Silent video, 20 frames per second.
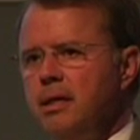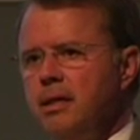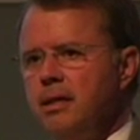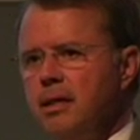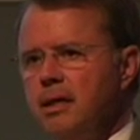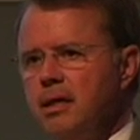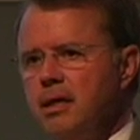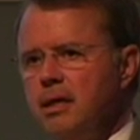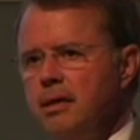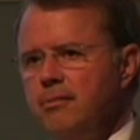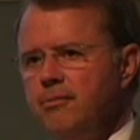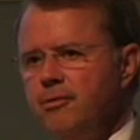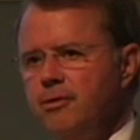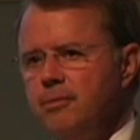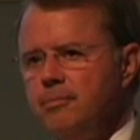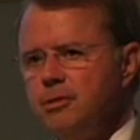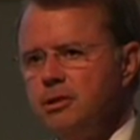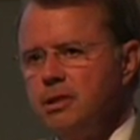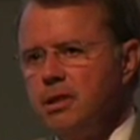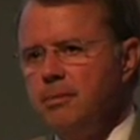They come
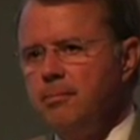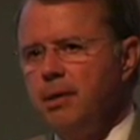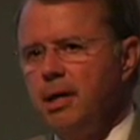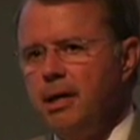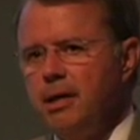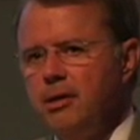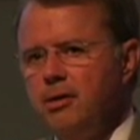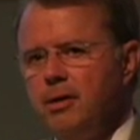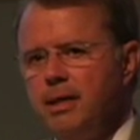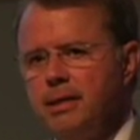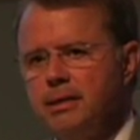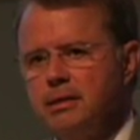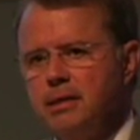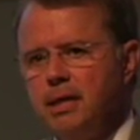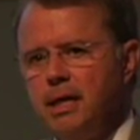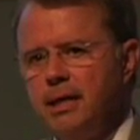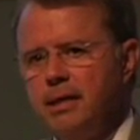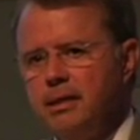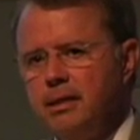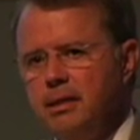from somebody who has
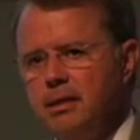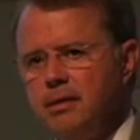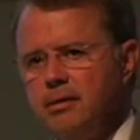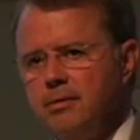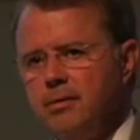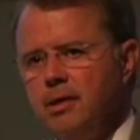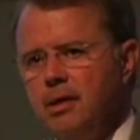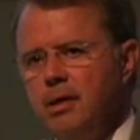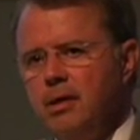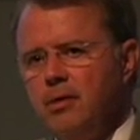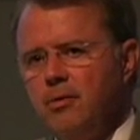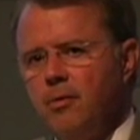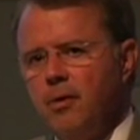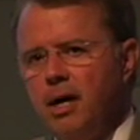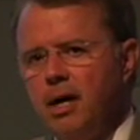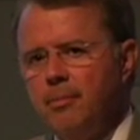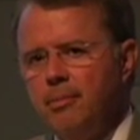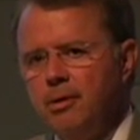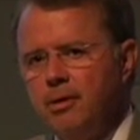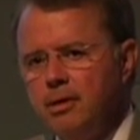an idea.
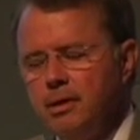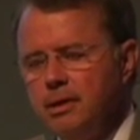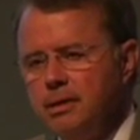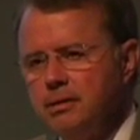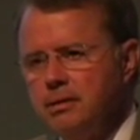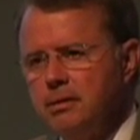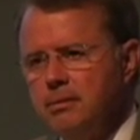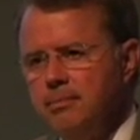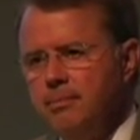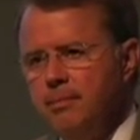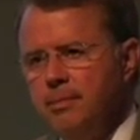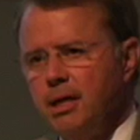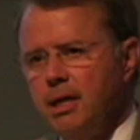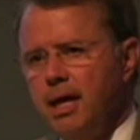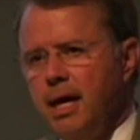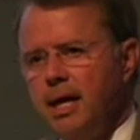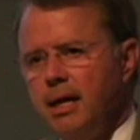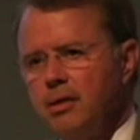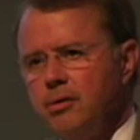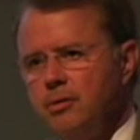Robert is a
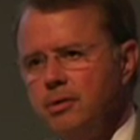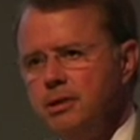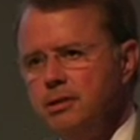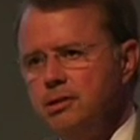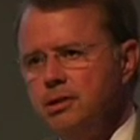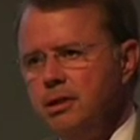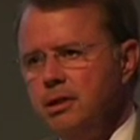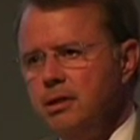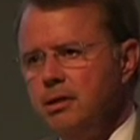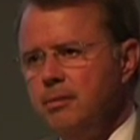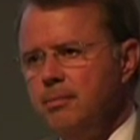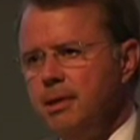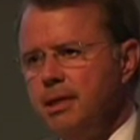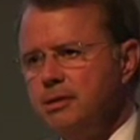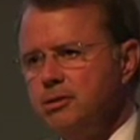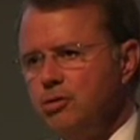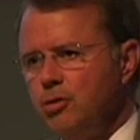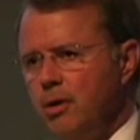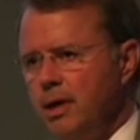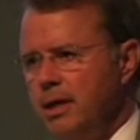mechanical engineer
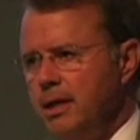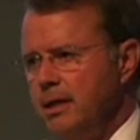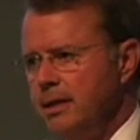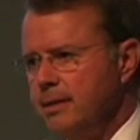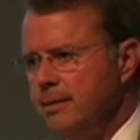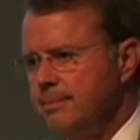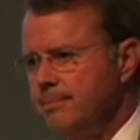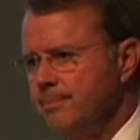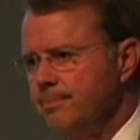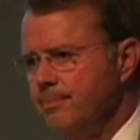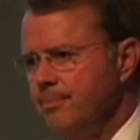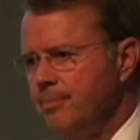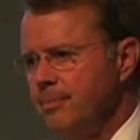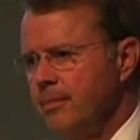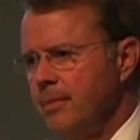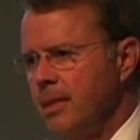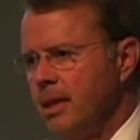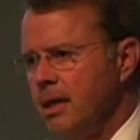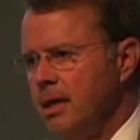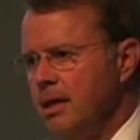by training,
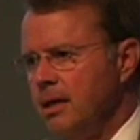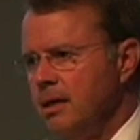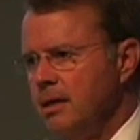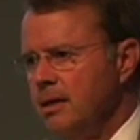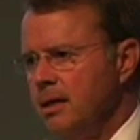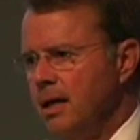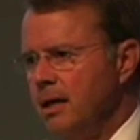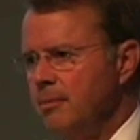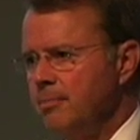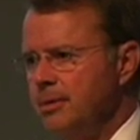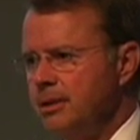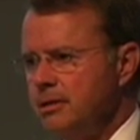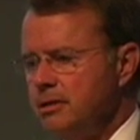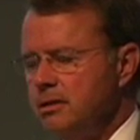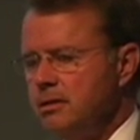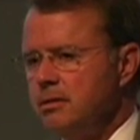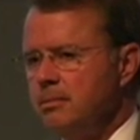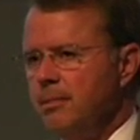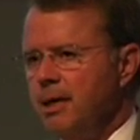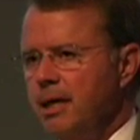not a
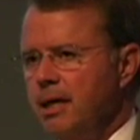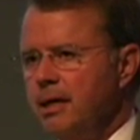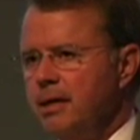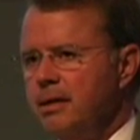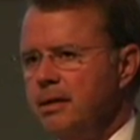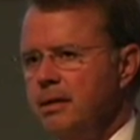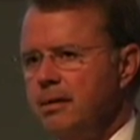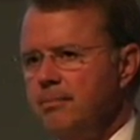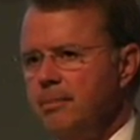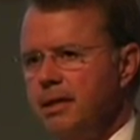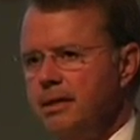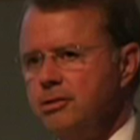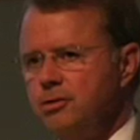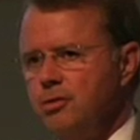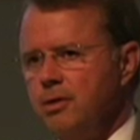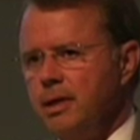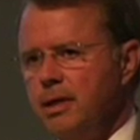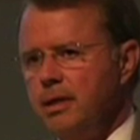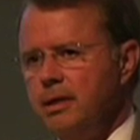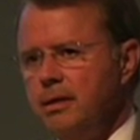businessman by
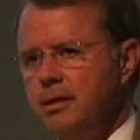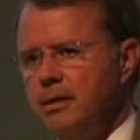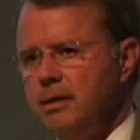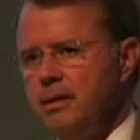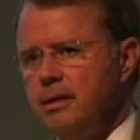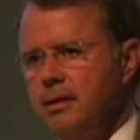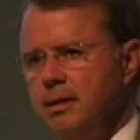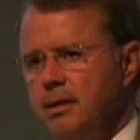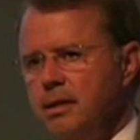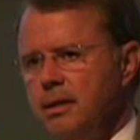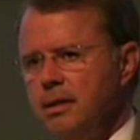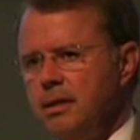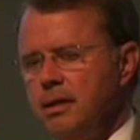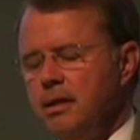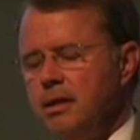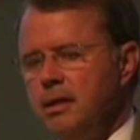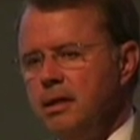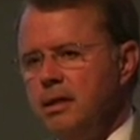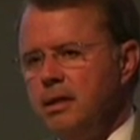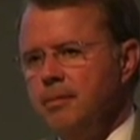training,
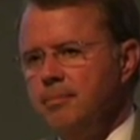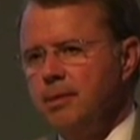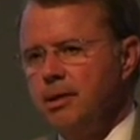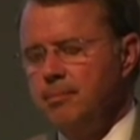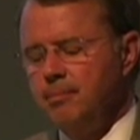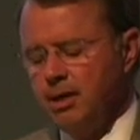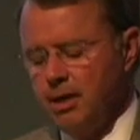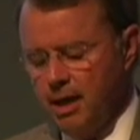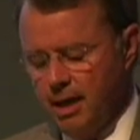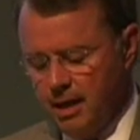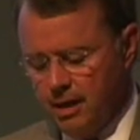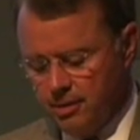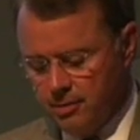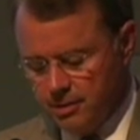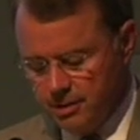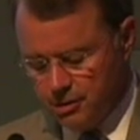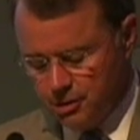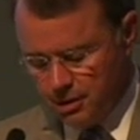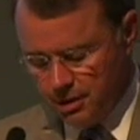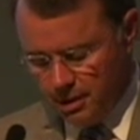but a
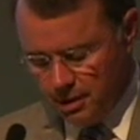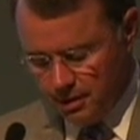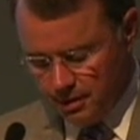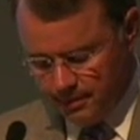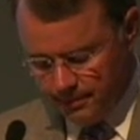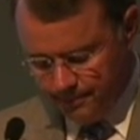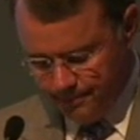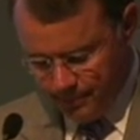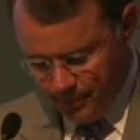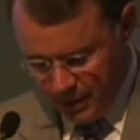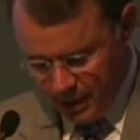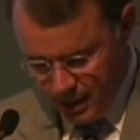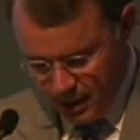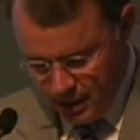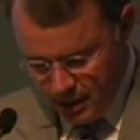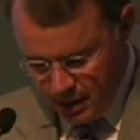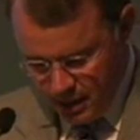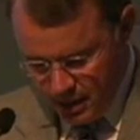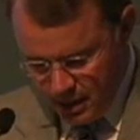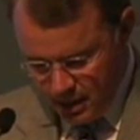mechanical engineer.
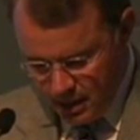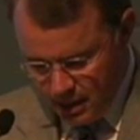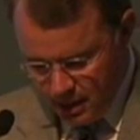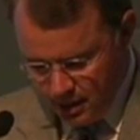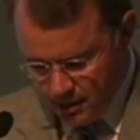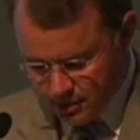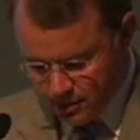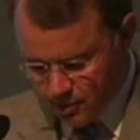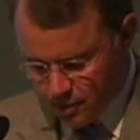He was